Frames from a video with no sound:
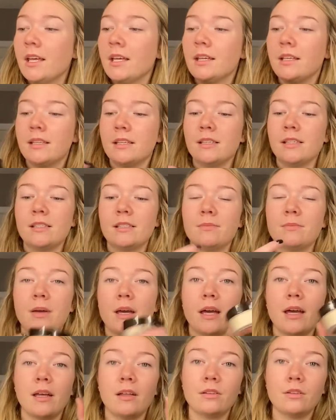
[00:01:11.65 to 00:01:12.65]
is
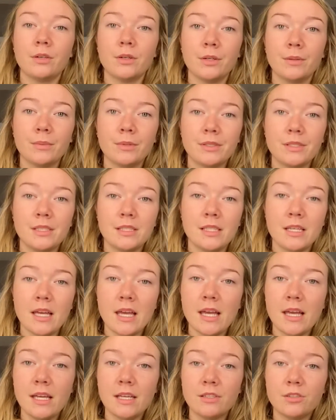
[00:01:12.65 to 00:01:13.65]
my Laura
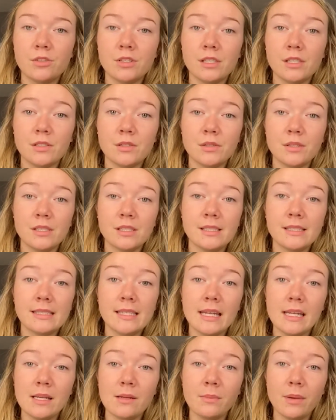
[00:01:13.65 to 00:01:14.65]
Mercier translucent
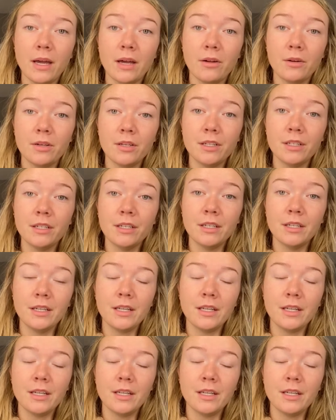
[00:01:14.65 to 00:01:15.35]
setting powder.